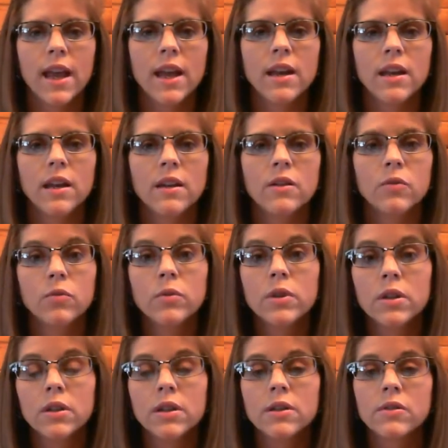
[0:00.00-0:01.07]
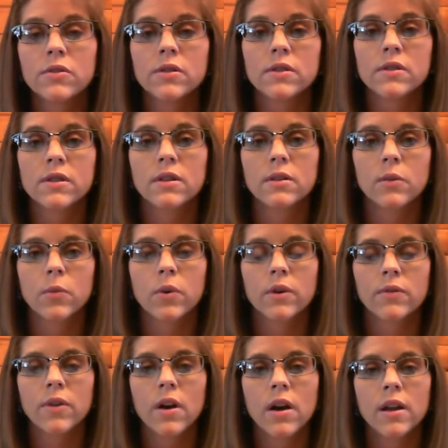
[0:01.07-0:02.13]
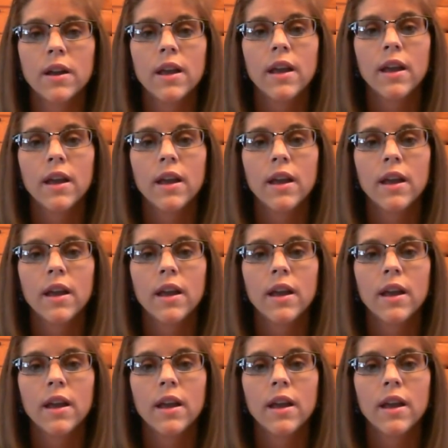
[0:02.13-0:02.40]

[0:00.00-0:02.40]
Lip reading: any real interest in the Word of God.